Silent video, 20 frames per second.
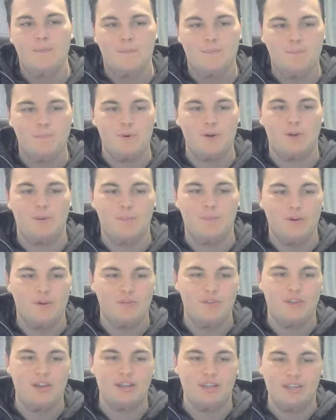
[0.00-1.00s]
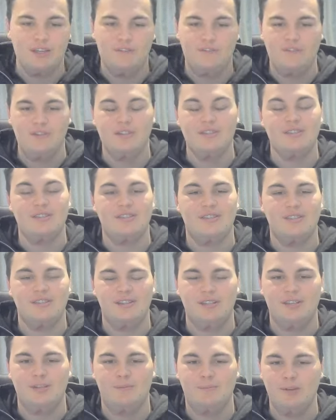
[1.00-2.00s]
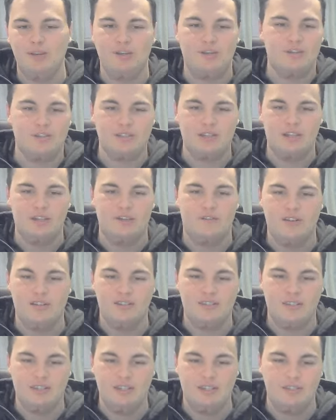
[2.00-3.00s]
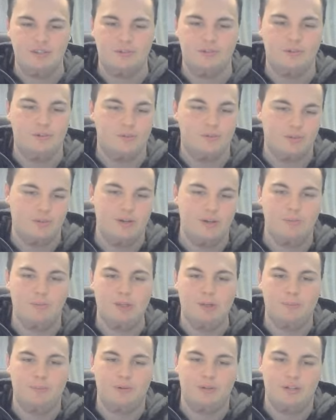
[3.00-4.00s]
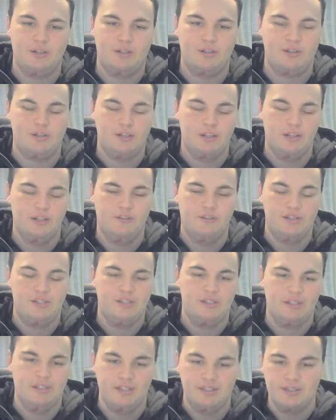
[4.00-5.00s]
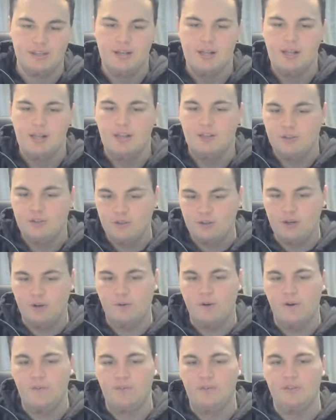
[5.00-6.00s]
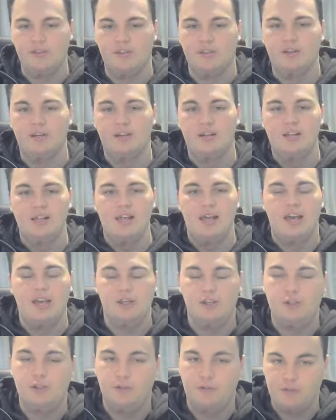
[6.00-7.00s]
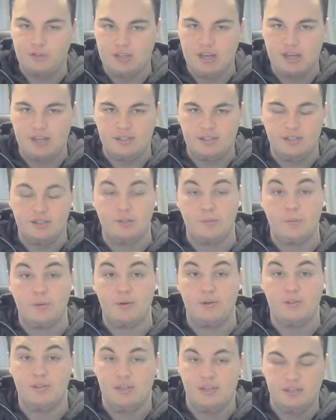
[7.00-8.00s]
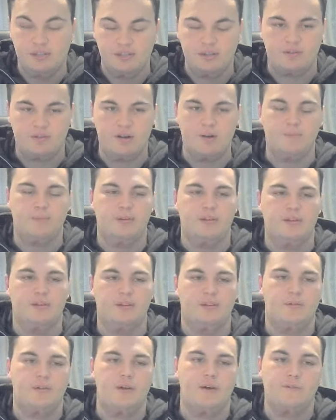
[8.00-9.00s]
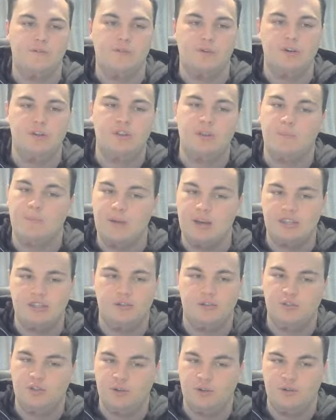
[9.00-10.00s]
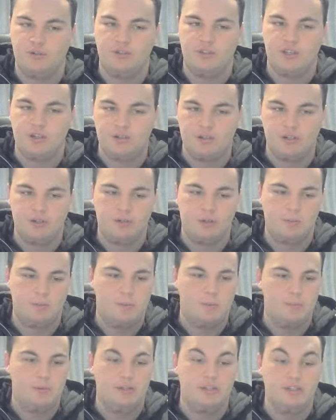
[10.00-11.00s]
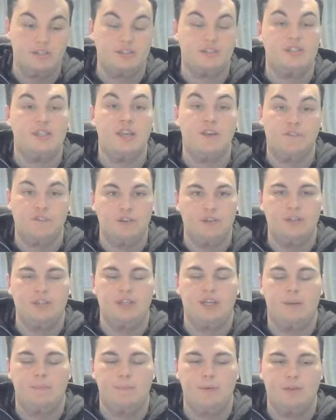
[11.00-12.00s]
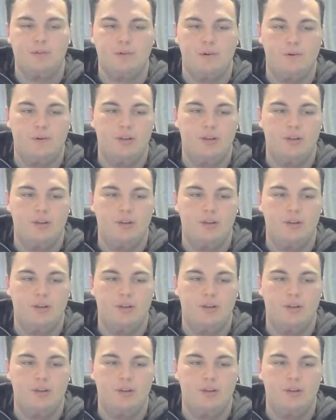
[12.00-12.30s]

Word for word: But I'm not that convinced that he can beat Costello van Steenis at all. So I'm going to predict Costello van Steenis to go out there and shoot for takedowns because he is a grappler. Avoid the massive shots that Gregory Babene is definitely going to be throwing